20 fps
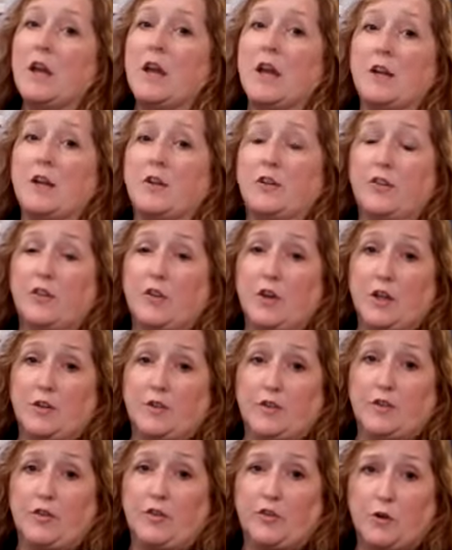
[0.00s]
And it's called
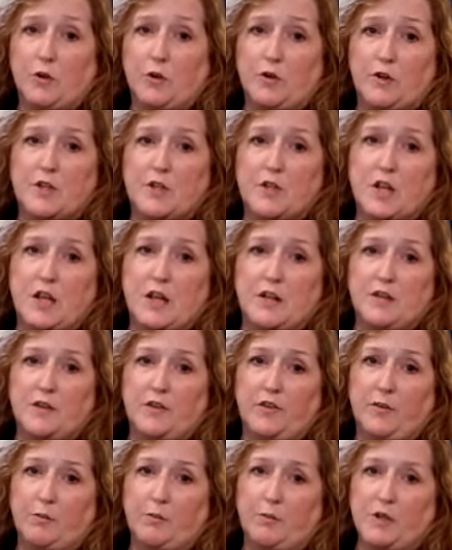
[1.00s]
the Storage and
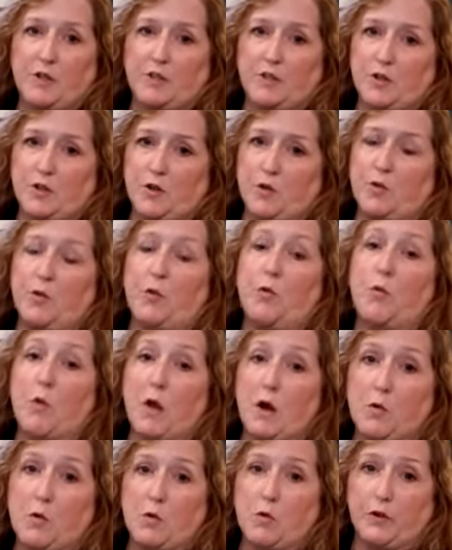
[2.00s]
Display Tote.
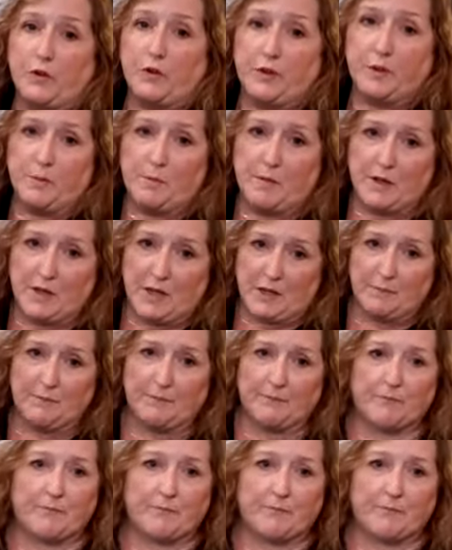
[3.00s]
Well worth the money.